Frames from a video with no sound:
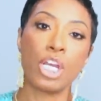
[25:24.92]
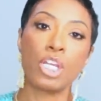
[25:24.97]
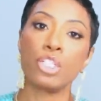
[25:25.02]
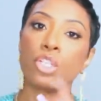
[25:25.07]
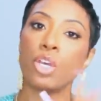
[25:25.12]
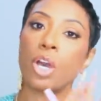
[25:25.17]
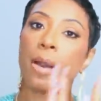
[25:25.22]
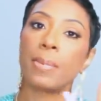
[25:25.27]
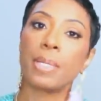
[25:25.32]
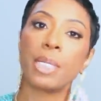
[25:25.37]

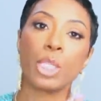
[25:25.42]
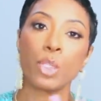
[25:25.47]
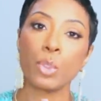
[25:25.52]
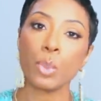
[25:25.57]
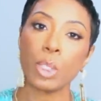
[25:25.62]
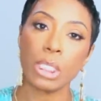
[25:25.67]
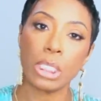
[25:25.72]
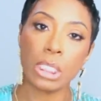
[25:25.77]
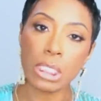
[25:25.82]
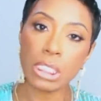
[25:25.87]
So I'm going to
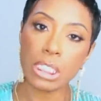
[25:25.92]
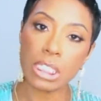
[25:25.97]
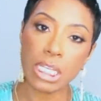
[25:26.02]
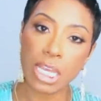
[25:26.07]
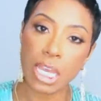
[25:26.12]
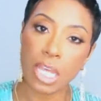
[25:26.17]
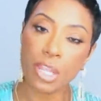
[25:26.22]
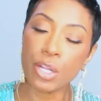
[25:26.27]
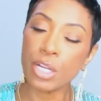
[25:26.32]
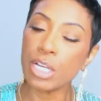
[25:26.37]
throw a look
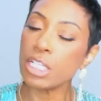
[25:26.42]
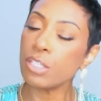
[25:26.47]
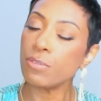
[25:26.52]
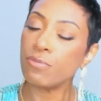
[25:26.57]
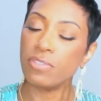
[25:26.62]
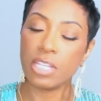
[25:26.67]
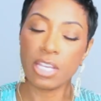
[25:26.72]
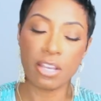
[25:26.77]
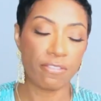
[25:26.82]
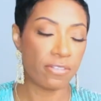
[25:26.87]
together. It's
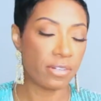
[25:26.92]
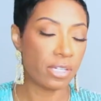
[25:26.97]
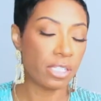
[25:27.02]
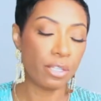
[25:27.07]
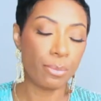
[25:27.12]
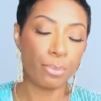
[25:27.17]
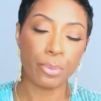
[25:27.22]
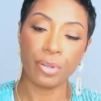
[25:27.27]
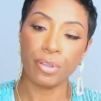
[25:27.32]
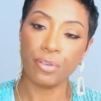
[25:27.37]

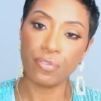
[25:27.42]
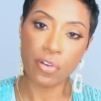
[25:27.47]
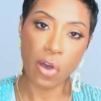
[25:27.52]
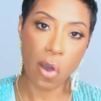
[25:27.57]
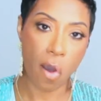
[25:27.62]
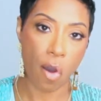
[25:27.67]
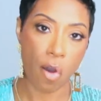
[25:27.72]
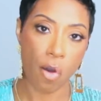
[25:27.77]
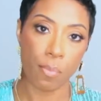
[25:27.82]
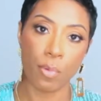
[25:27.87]
definitely
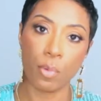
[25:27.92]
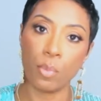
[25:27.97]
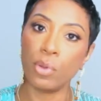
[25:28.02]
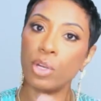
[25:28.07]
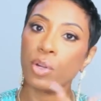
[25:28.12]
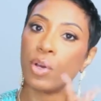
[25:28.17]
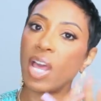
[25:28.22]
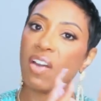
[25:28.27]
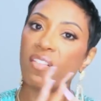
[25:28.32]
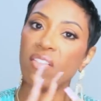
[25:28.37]
pre-fall, but we
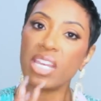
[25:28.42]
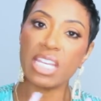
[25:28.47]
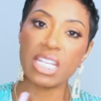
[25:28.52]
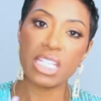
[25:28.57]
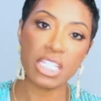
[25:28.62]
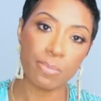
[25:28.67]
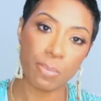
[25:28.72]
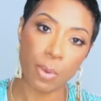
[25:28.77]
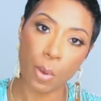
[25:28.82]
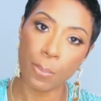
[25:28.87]
don't have an
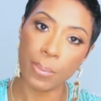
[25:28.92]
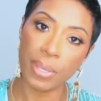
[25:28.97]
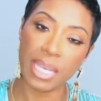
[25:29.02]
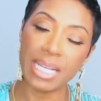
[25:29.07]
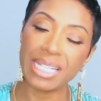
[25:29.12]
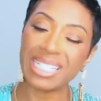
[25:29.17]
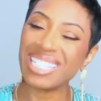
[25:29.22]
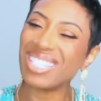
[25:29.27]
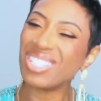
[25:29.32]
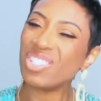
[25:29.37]
inspo
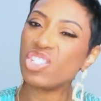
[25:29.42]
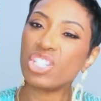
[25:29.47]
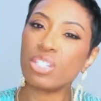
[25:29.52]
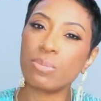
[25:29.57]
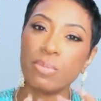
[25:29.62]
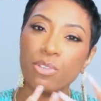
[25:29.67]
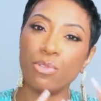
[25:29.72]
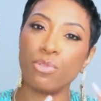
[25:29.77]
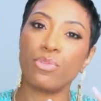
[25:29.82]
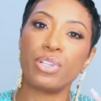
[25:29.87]
pick. This is just
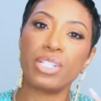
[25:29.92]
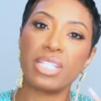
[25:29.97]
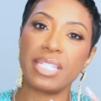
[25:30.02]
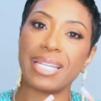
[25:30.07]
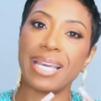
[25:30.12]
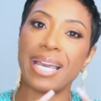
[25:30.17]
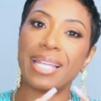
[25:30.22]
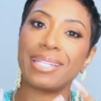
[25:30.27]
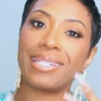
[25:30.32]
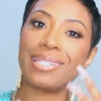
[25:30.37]
me
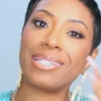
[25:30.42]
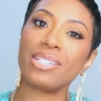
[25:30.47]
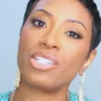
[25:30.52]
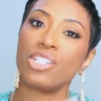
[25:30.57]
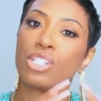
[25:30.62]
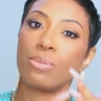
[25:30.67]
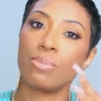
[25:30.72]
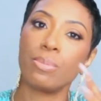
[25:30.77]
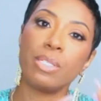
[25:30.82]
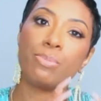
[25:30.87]
freestyling. It's
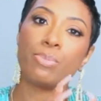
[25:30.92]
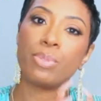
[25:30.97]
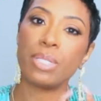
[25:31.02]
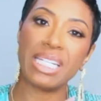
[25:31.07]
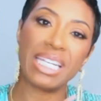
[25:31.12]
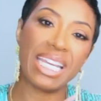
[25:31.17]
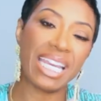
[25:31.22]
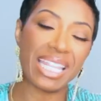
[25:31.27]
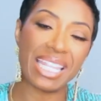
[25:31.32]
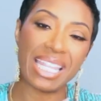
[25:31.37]
just me
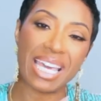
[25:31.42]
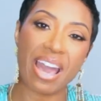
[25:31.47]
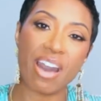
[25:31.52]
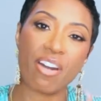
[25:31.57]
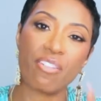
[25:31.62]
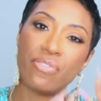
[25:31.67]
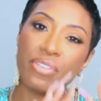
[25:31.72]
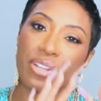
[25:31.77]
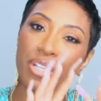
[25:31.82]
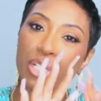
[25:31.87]
putting together the
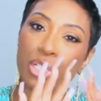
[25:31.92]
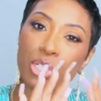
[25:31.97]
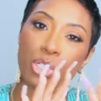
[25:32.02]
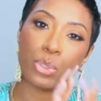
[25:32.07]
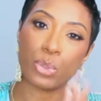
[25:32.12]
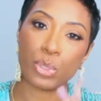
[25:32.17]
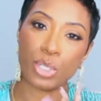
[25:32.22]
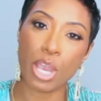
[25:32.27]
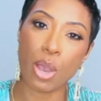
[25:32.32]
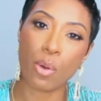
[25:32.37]
outfit and
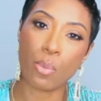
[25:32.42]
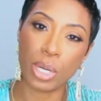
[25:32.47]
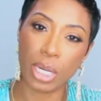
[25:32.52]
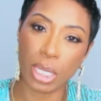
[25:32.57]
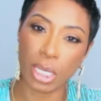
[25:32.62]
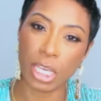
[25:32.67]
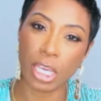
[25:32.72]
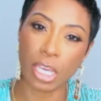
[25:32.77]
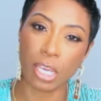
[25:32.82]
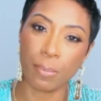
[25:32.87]
showing y'all what
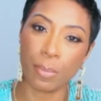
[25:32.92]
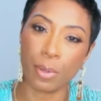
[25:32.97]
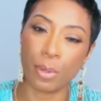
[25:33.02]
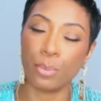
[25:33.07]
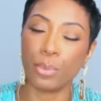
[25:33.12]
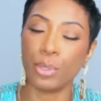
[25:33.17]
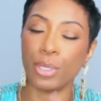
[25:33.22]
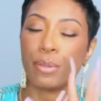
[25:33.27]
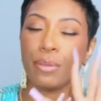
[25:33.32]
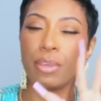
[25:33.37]
I came
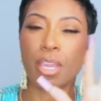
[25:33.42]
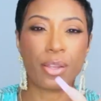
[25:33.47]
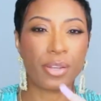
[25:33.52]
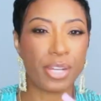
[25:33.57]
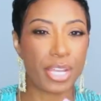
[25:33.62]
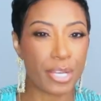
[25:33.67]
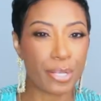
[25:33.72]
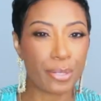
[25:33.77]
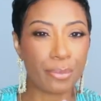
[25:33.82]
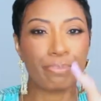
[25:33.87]
up with. Y'all
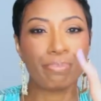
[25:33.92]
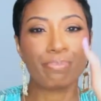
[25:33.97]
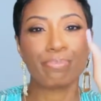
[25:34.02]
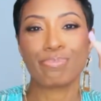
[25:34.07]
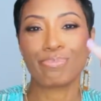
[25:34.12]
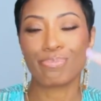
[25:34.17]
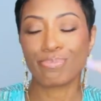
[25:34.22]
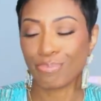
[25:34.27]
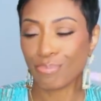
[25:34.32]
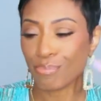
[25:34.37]
down?
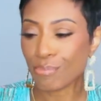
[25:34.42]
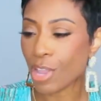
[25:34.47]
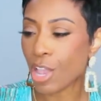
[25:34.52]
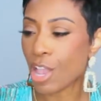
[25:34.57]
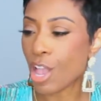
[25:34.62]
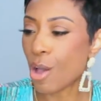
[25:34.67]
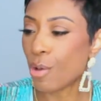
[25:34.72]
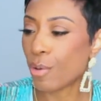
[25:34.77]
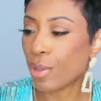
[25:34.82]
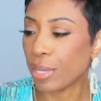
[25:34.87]

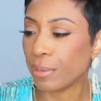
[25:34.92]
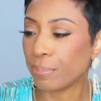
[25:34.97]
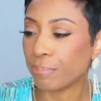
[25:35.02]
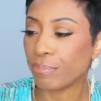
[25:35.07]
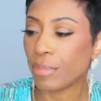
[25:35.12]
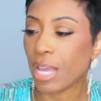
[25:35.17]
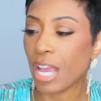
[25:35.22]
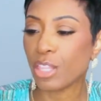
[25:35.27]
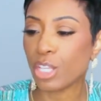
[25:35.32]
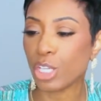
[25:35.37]
Okay,
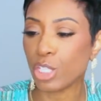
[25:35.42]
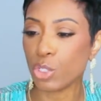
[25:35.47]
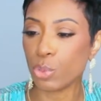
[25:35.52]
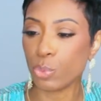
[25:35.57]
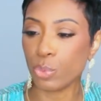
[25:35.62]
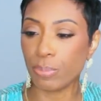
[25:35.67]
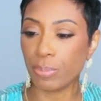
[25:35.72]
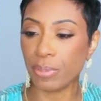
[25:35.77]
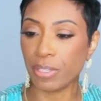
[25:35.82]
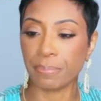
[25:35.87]
I thought you
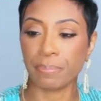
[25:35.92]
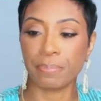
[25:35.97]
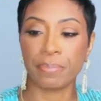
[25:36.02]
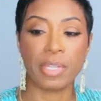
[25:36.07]
would be.